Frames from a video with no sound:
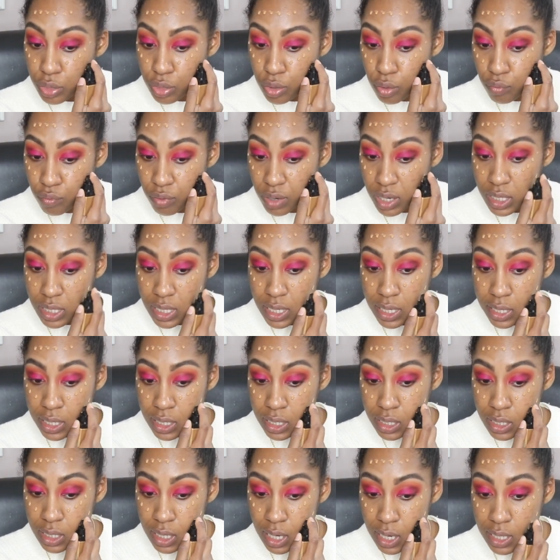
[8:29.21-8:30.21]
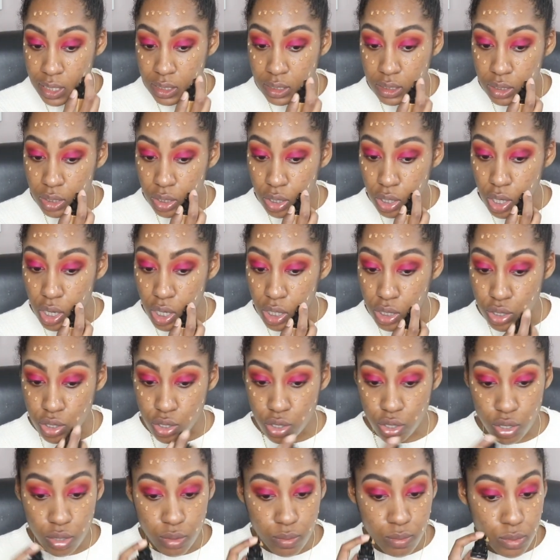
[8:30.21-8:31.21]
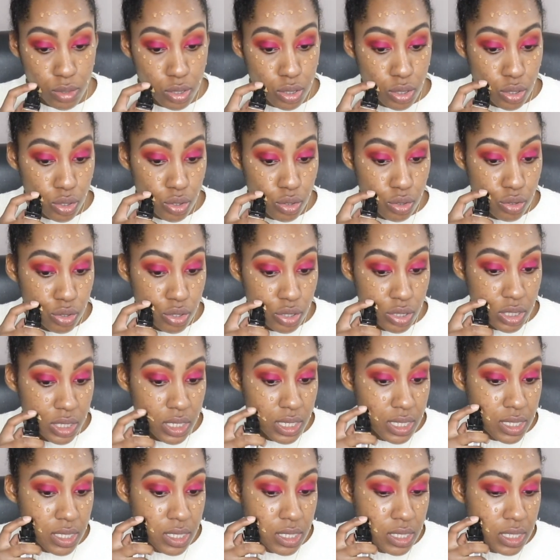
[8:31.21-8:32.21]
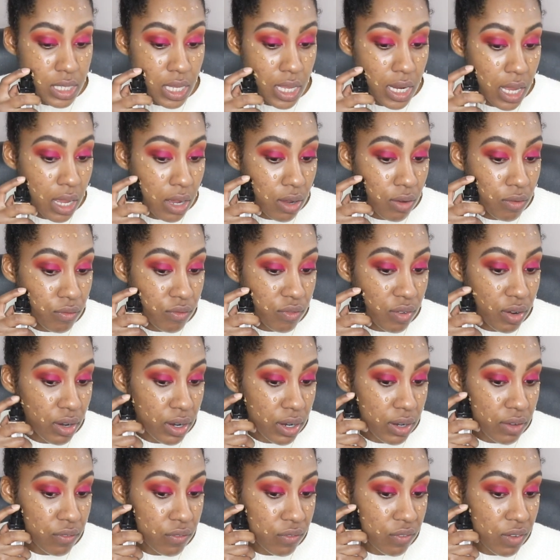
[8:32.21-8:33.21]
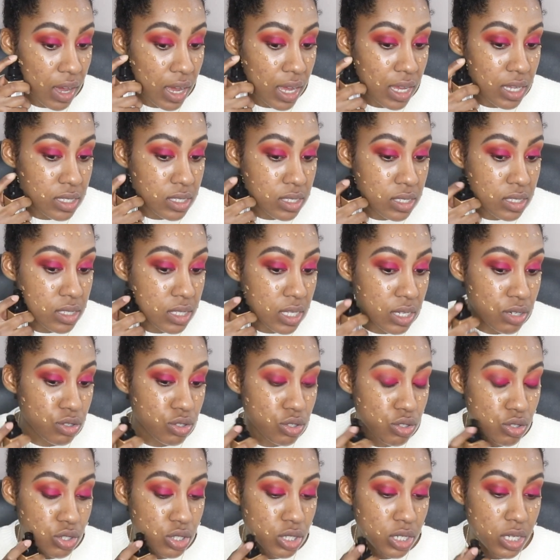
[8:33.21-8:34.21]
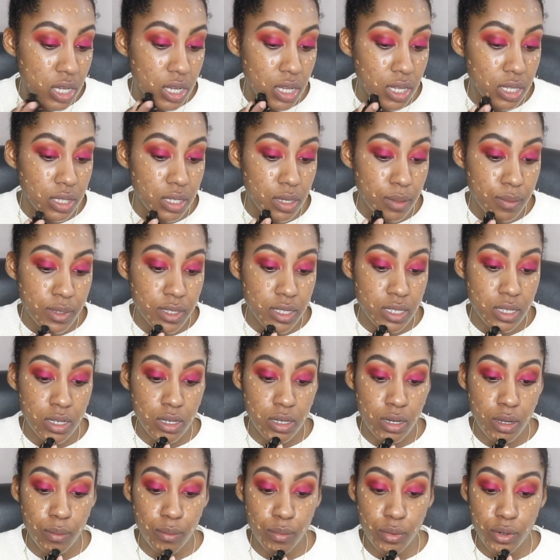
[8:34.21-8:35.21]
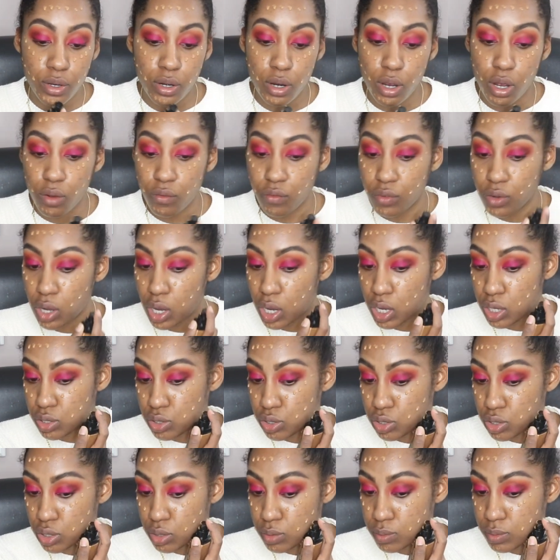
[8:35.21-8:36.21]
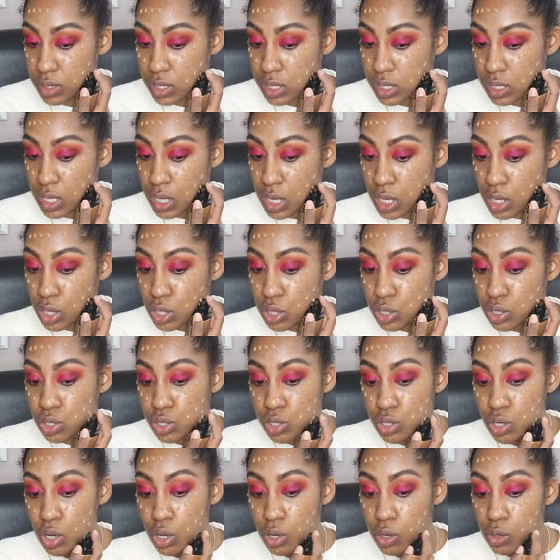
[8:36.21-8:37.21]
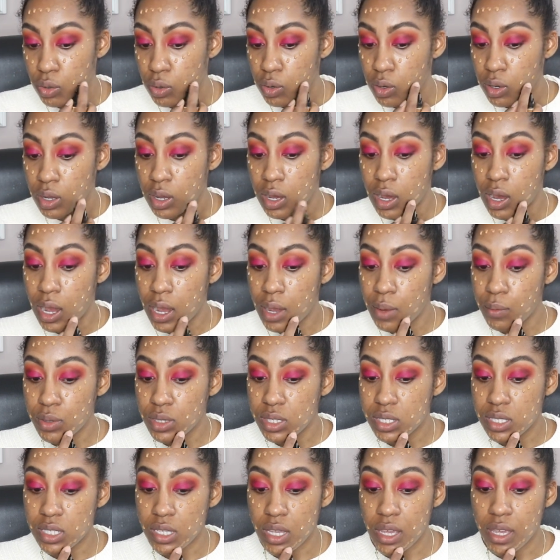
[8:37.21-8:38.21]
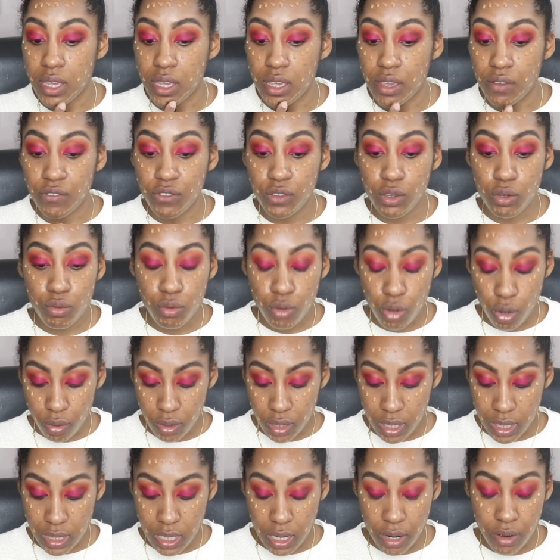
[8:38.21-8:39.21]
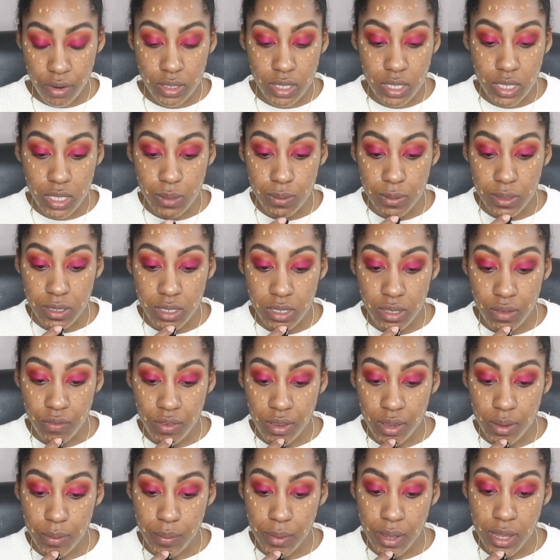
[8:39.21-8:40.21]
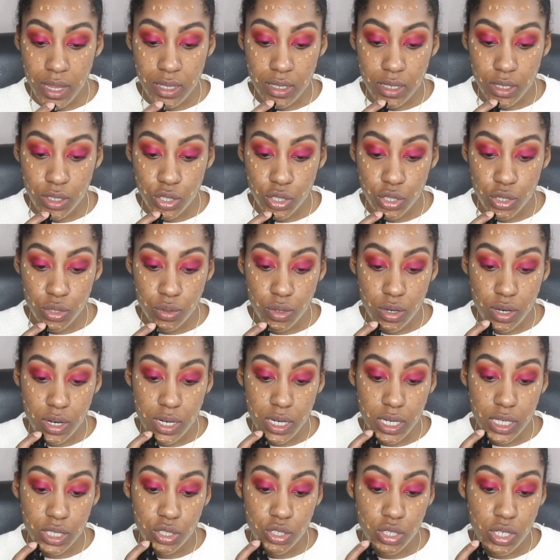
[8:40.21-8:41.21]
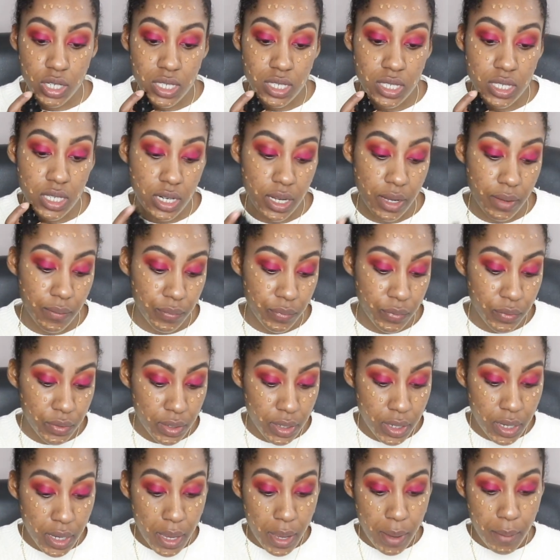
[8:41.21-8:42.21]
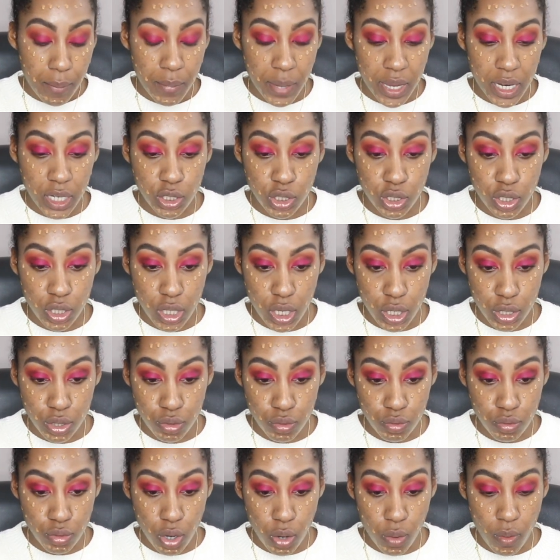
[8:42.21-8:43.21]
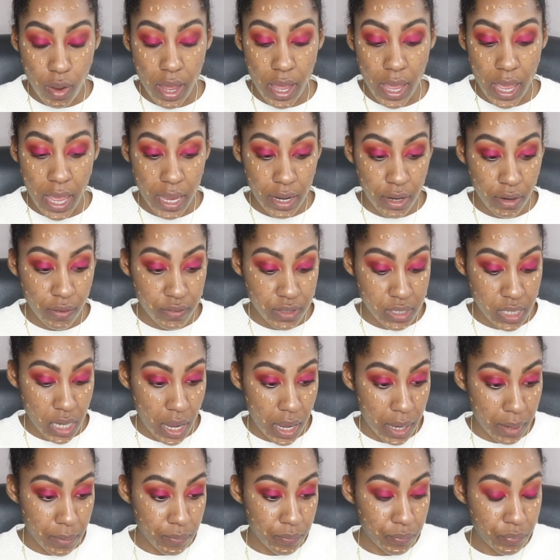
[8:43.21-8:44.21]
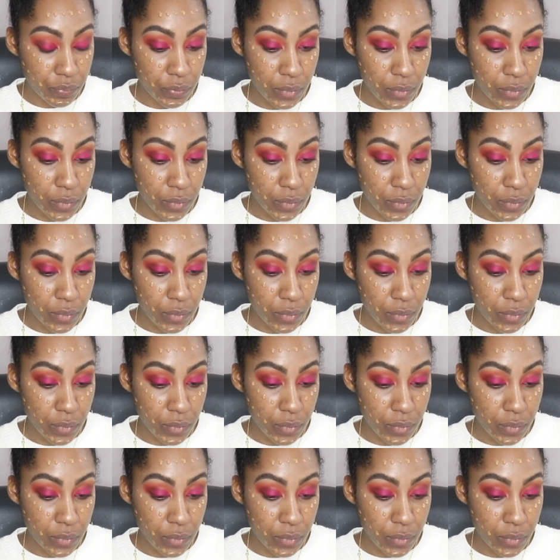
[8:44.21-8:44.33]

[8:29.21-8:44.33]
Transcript: the really nice costumes usually sell out very fast. There's usually a limited number of costumes. So I would say if you know that there is a specific band that you are interested in, make sure that you know ahead of time.